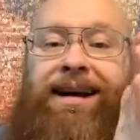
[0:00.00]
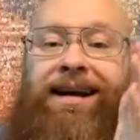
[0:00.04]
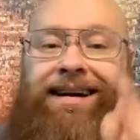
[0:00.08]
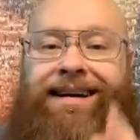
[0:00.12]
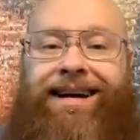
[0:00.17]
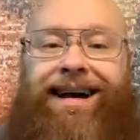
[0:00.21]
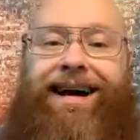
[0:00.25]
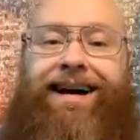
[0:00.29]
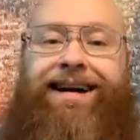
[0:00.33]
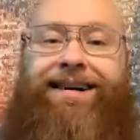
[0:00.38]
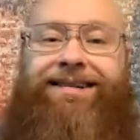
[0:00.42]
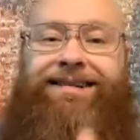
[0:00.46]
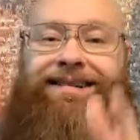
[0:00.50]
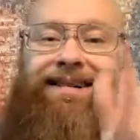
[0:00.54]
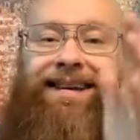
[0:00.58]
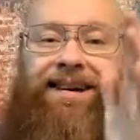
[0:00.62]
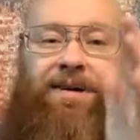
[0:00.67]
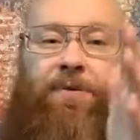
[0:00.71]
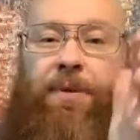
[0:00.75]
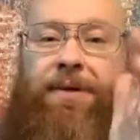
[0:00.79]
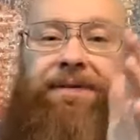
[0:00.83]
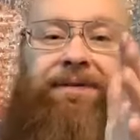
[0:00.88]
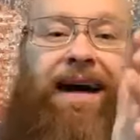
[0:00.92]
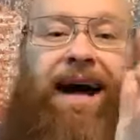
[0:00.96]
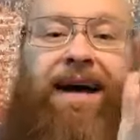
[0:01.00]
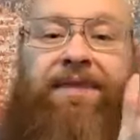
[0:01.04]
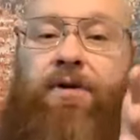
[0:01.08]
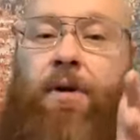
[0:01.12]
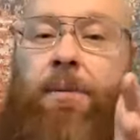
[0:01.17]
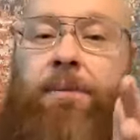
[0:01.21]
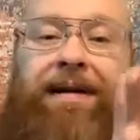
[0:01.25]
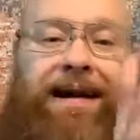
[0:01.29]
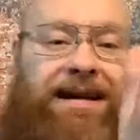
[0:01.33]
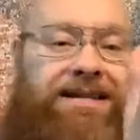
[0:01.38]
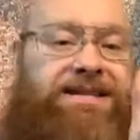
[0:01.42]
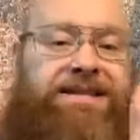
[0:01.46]
uh, you know, revival
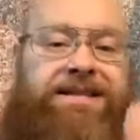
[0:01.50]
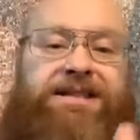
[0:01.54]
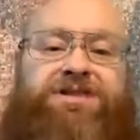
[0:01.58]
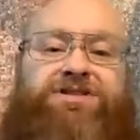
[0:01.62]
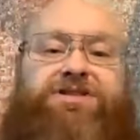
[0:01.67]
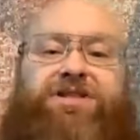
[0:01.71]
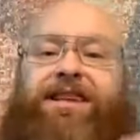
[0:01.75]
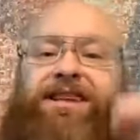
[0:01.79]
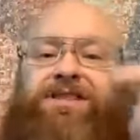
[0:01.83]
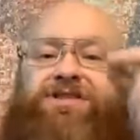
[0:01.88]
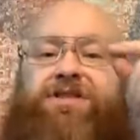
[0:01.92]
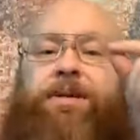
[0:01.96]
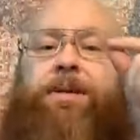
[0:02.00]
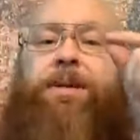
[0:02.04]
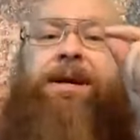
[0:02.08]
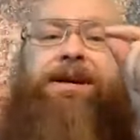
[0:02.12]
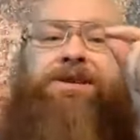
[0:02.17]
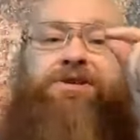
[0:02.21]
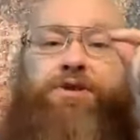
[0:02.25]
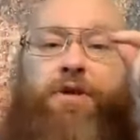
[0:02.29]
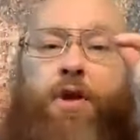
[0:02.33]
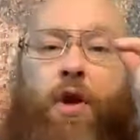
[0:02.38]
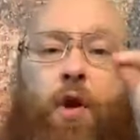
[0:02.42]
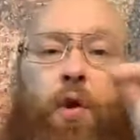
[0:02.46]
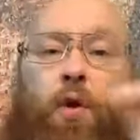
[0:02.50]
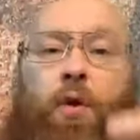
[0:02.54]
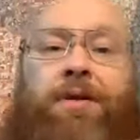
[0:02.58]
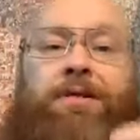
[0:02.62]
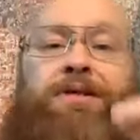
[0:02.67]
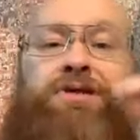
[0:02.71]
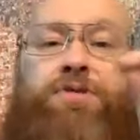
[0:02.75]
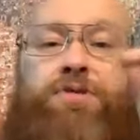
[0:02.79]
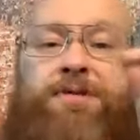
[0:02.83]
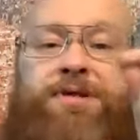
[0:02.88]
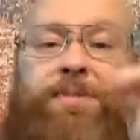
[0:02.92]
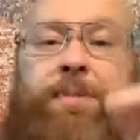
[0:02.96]
message, listen, it's the
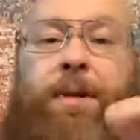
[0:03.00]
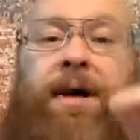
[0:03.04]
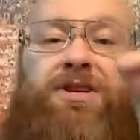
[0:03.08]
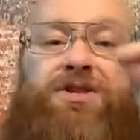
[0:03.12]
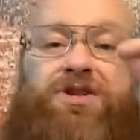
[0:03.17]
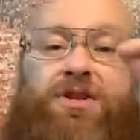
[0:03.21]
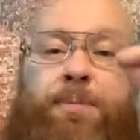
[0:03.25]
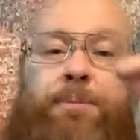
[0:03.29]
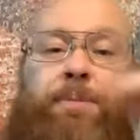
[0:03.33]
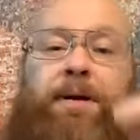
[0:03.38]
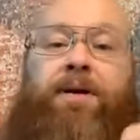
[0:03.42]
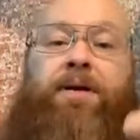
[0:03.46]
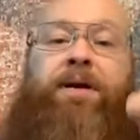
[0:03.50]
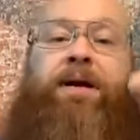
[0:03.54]
Lord's responsibility